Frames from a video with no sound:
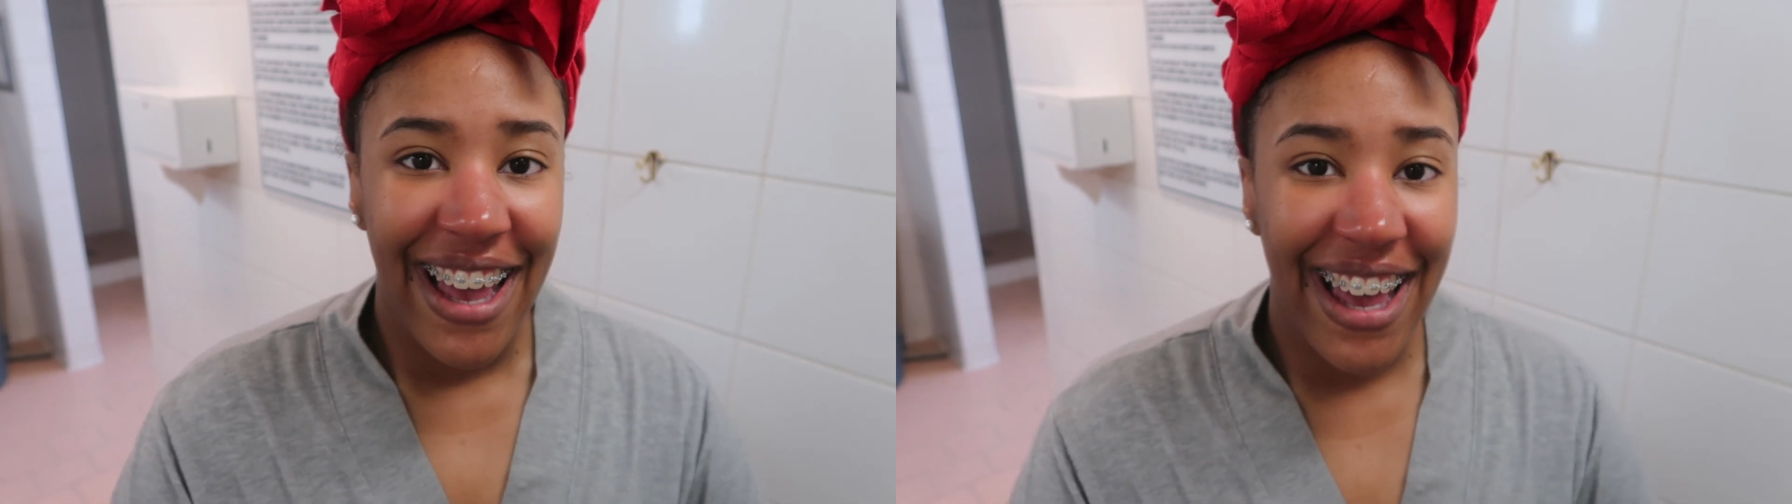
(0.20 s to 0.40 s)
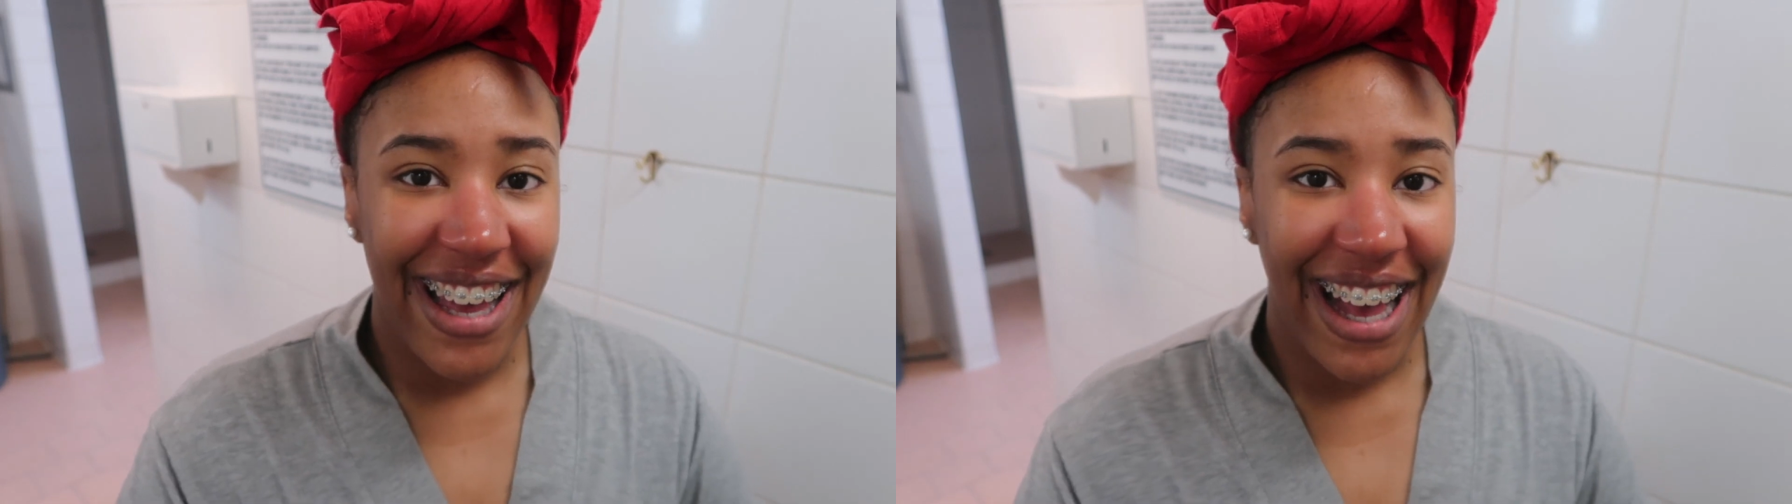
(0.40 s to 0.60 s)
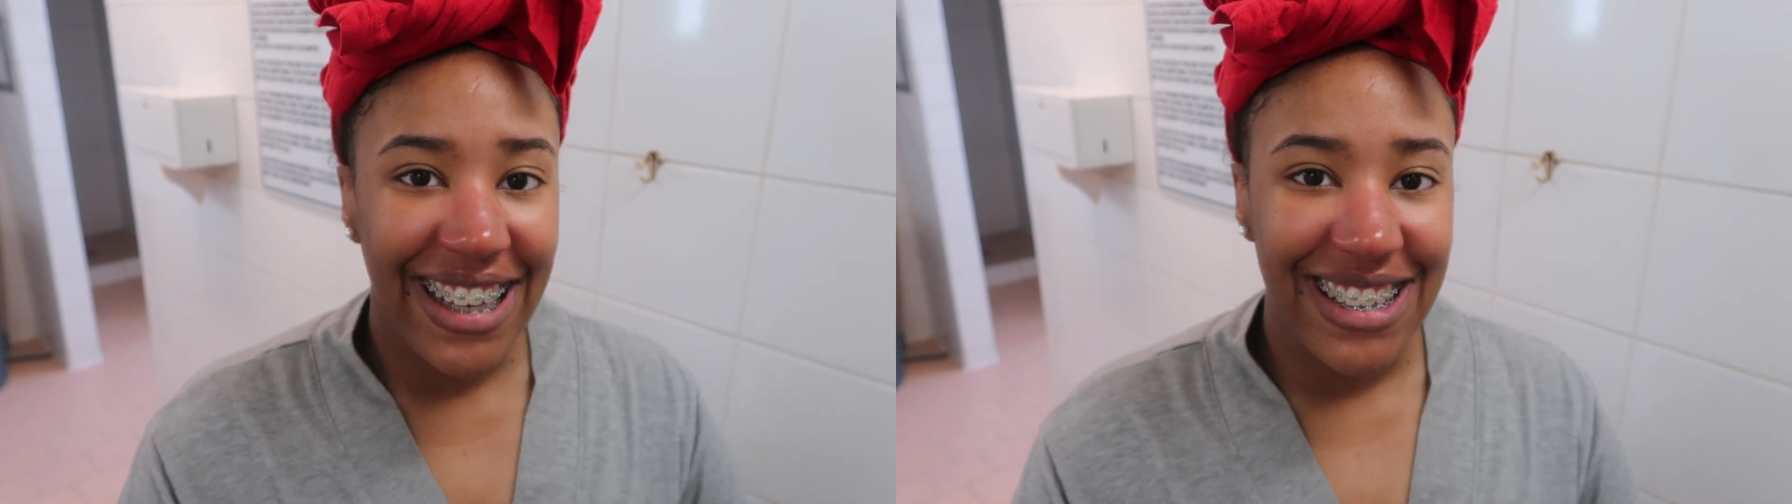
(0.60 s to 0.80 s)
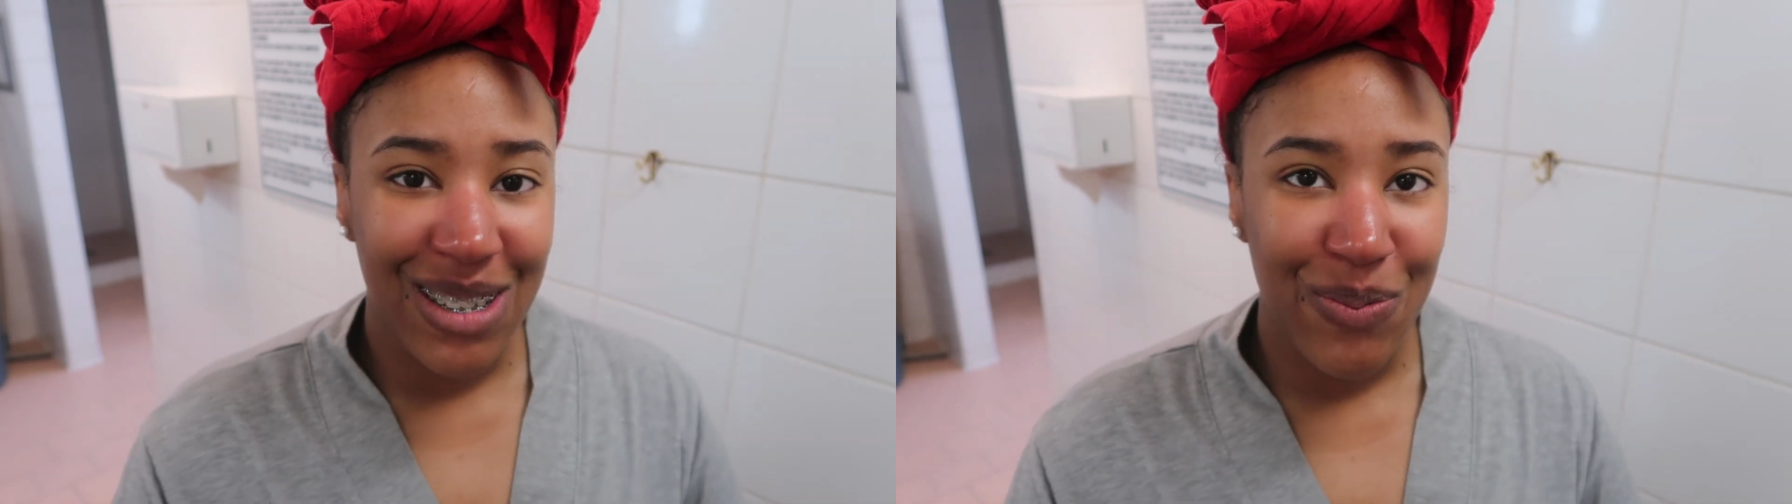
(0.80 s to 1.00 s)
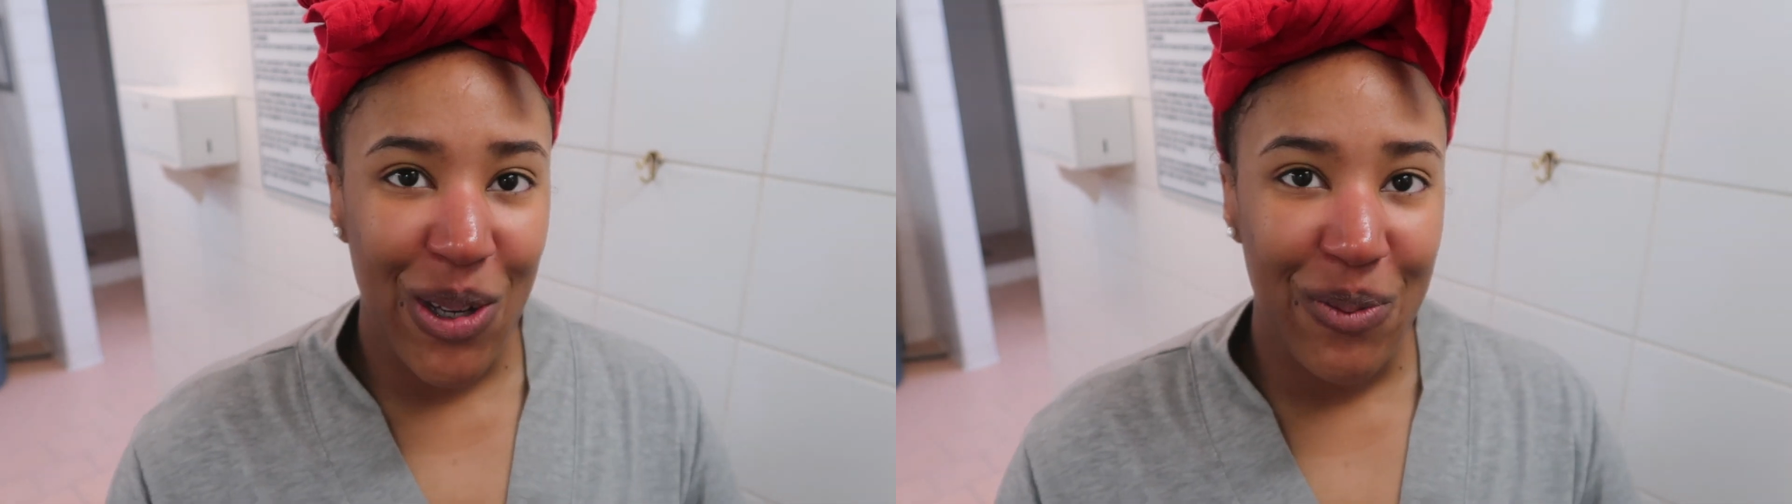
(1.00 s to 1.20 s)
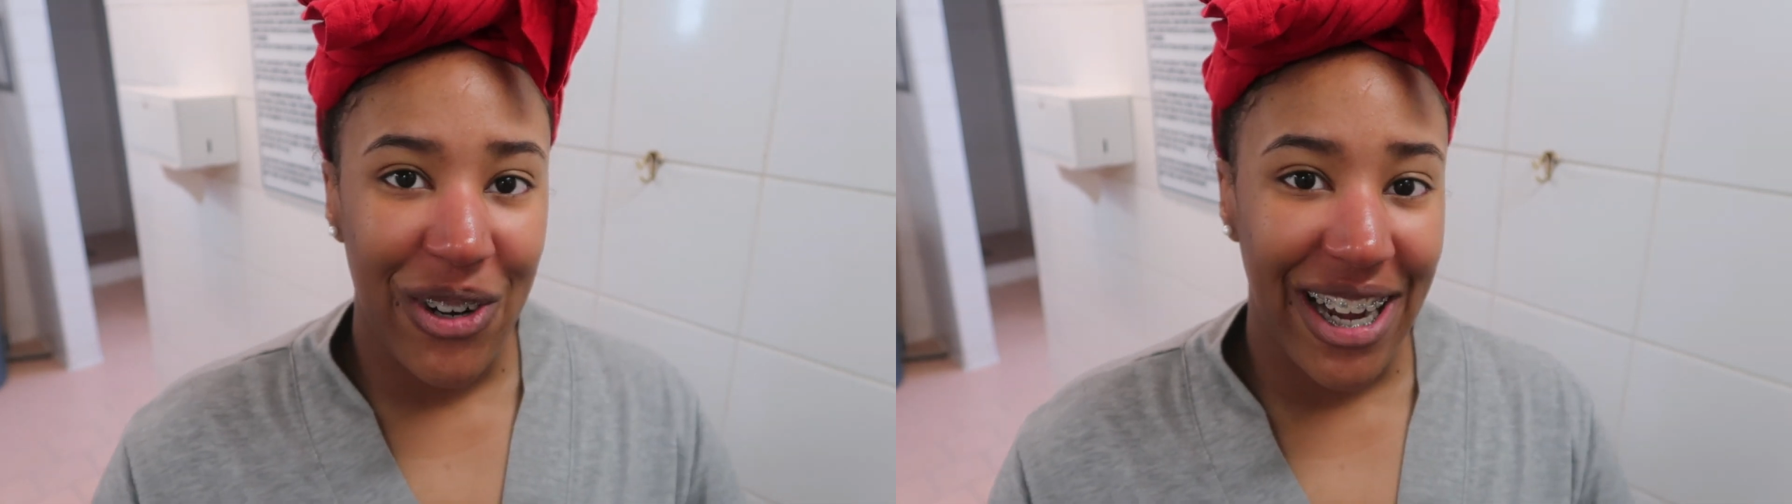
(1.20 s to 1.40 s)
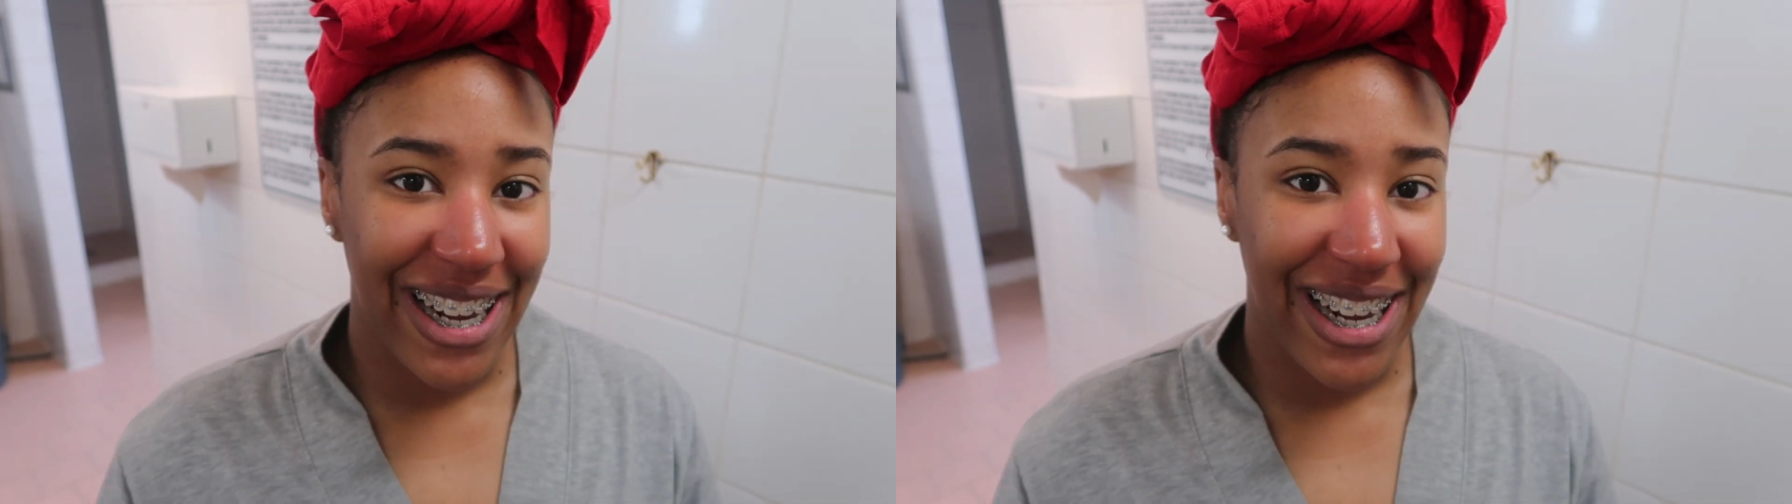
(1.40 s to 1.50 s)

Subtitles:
Hey guys, it's me Amora